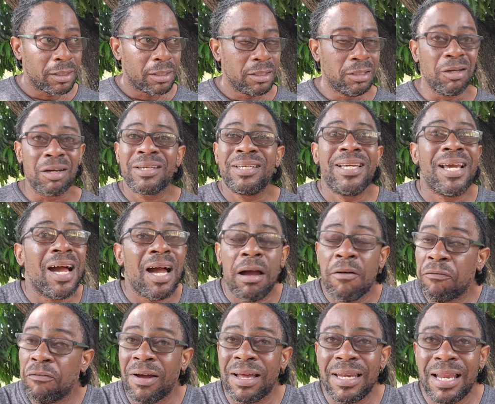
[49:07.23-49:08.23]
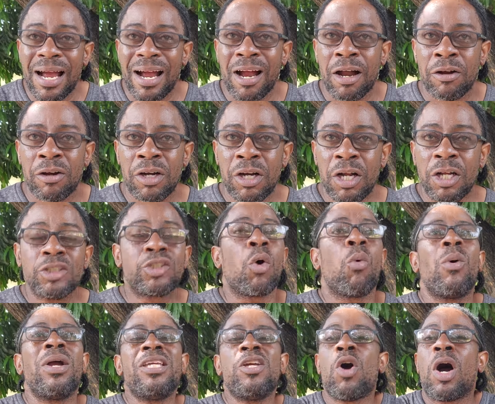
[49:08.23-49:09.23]
You can't follow her. So
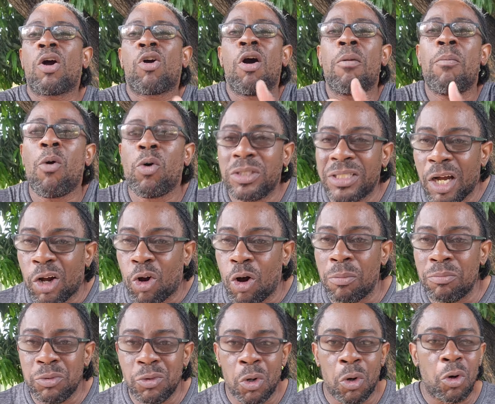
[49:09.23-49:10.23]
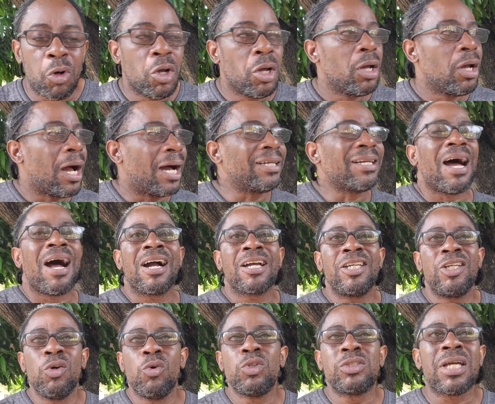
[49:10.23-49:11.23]
what you are come out, you come do and
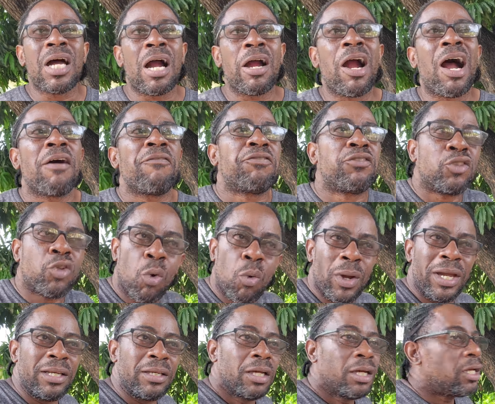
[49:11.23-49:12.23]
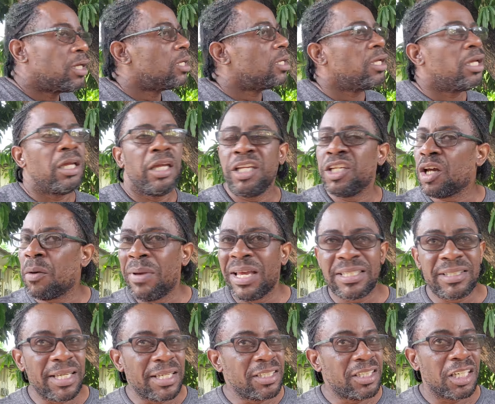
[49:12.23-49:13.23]
accuse her of doing, it don't make
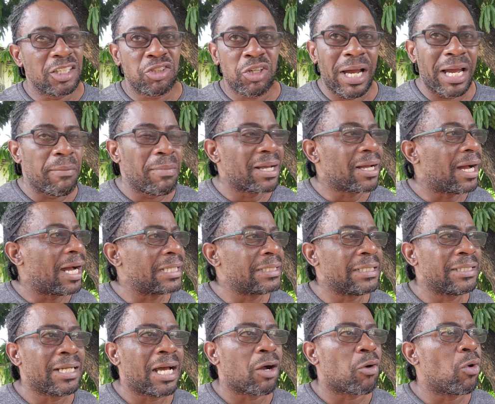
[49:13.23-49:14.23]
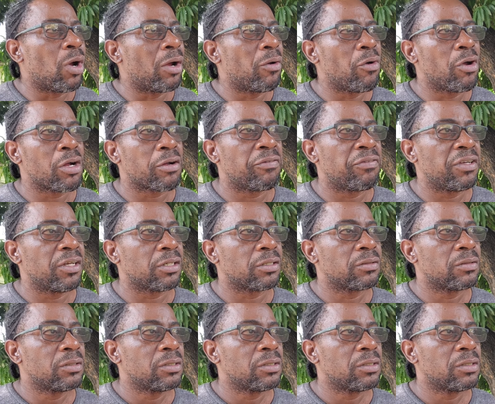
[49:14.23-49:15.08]
sense you try it because it's not going to work for you.